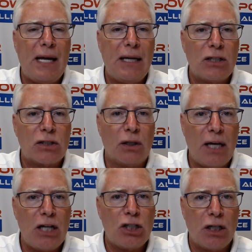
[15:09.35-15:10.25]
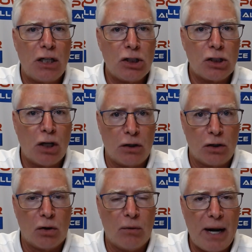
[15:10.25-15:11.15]
installation is done
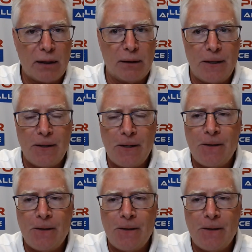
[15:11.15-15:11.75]
correctly.